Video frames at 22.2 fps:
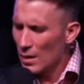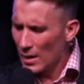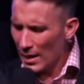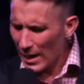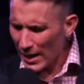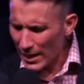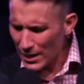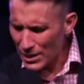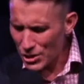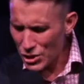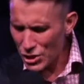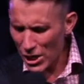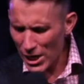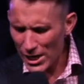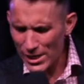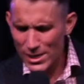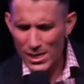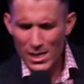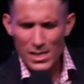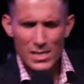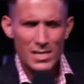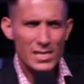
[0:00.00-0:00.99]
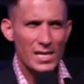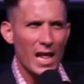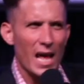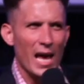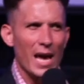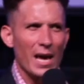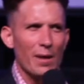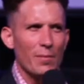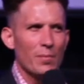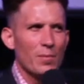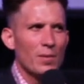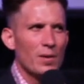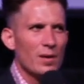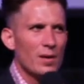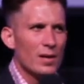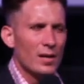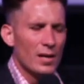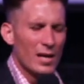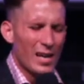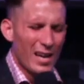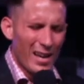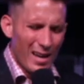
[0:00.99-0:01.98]
In Jesus' name.
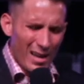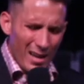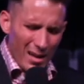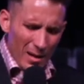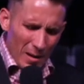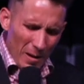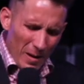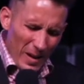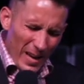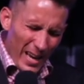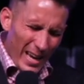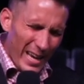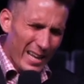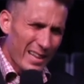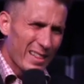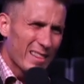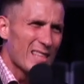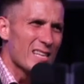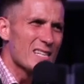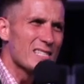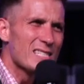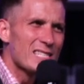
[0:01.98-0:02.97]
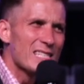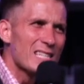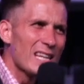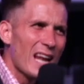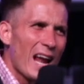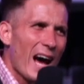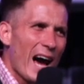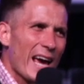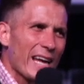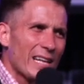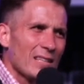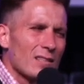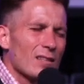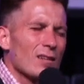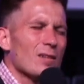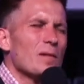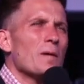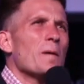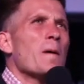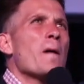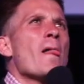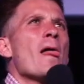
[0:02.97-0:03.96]
In this night,
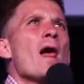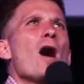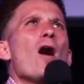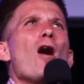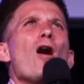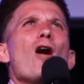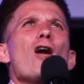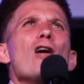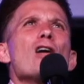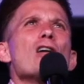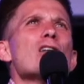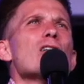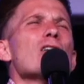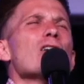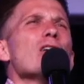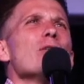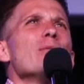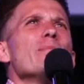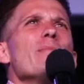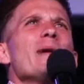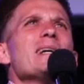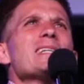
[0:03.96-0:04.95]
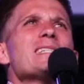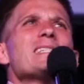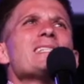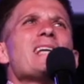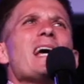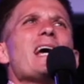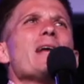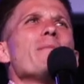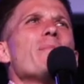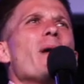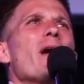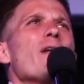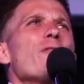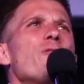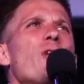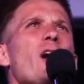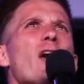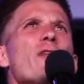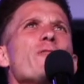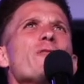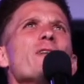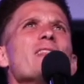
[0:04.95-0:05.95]
oh, you must say it by
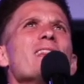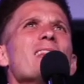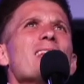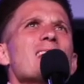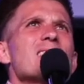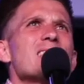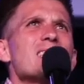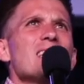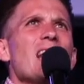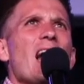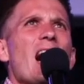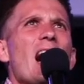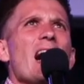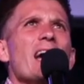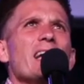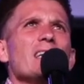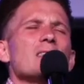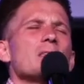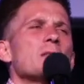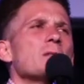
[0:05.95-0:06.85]
faith. In this night,